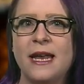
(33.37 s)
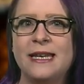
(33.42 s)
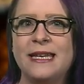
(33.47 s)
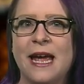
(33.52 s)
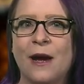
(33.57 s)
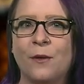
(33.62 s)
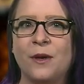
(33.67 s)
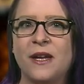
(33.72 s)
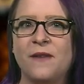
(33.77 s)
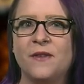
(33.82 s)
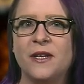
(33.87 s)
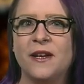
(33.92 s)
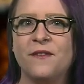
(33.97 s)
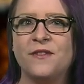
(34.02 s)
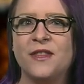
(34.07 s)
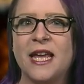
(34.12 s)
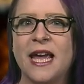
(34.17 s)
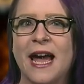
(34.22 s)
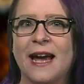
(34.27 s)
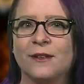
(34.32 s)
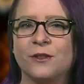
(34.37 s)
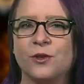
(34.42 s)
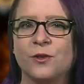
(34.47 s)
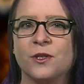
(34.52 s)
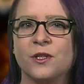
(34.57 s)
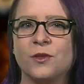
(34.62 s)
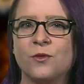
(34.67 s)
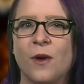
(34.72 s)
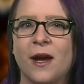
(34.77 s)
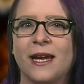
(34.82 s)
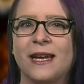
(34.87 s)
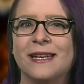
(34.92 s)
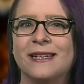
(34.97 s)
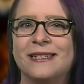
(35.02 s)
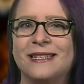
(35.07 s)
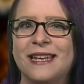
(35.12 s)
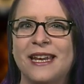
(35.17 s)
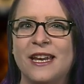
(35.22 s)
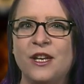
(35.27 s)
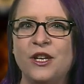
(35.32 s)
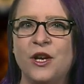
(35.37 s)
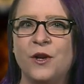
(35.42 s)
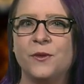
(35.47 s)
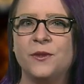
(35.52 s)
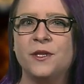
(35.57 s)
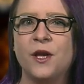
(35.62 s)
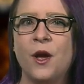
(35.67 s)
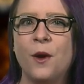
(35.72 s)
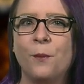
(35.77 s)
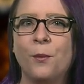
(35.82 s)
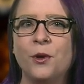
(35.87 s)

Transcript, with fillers: Now, even if the actors' strike continues,